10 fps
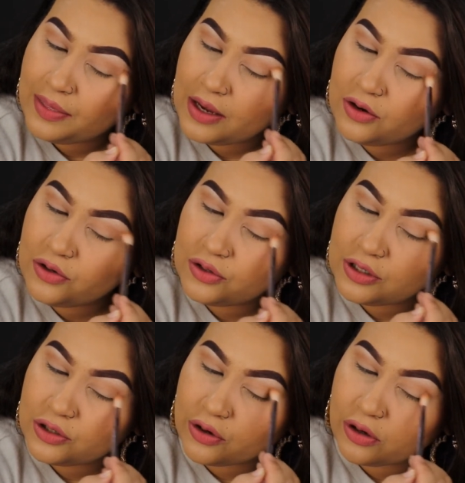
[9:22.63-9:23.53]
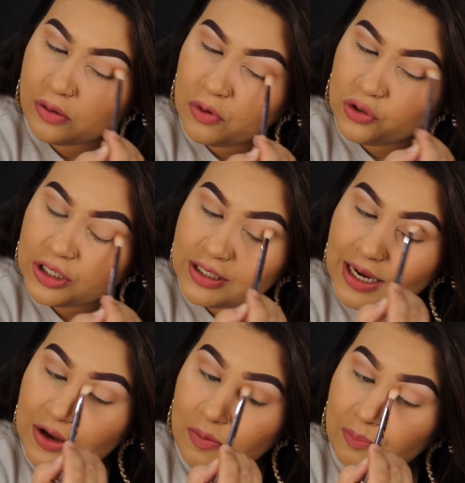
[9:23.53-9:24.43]
that you're using circular motions
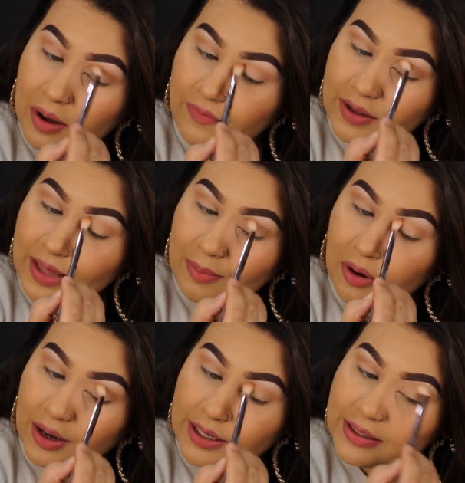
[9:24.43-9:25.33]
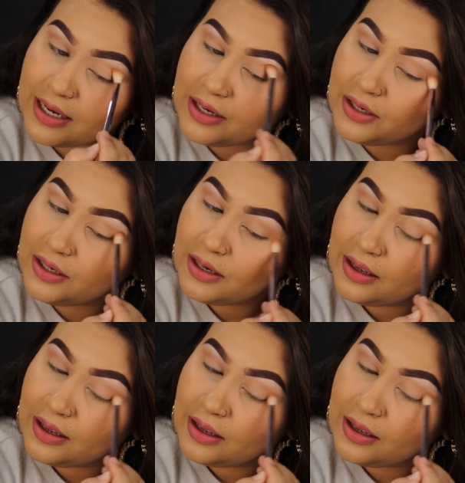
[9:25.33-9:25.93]
and you're buffing that product in.